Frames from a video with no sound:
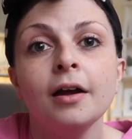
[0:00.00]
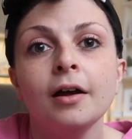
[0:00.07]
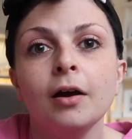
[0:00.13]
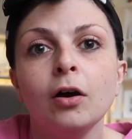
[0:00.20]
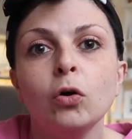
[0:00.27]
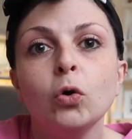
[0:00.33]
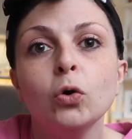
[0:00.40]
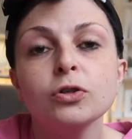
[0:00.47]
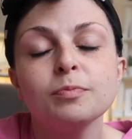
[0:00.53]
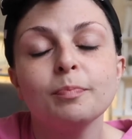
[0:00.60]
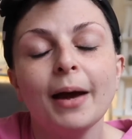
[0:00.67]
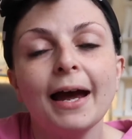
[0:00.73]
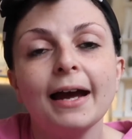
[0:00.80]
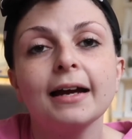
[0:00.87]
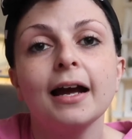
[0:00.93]

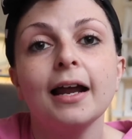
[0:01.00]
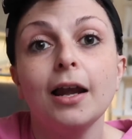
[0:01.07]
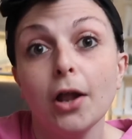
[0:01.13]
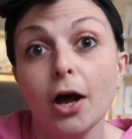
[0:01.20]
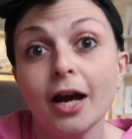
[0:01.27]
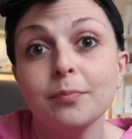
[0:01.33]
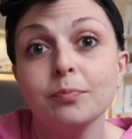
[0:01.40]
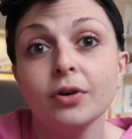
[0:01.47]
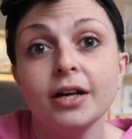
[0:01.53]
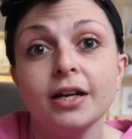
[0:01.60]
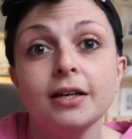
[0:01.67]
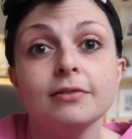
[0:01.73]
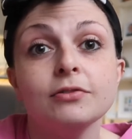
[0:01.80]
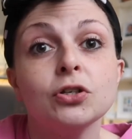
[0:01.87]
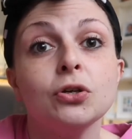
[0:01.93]
horseback
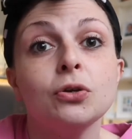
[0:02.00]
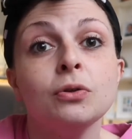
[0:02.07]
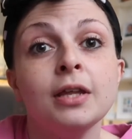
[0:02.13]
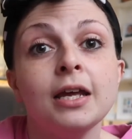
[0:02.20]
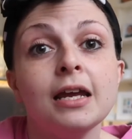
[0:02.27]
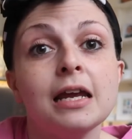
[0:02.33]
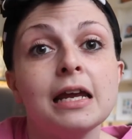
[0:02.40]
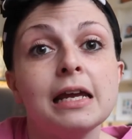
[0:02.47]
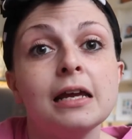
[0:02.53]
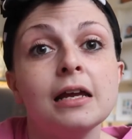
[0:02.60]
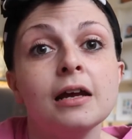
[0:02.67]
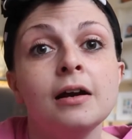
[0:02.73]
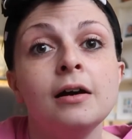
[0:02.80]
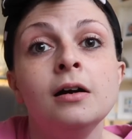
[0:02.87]
library to the